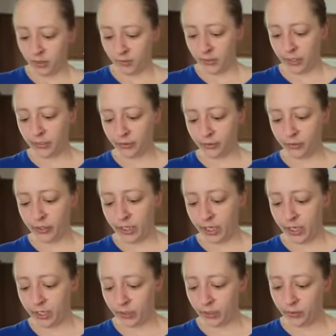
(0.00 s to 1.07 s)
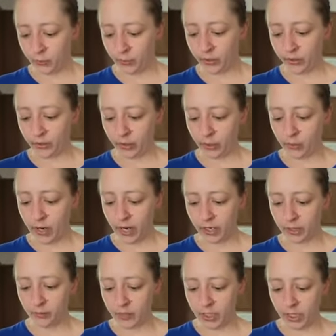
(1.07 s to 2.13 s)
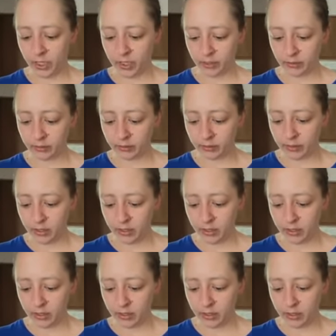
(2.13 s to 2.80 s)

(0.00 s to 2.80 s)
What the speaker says: And so then with the guac mix,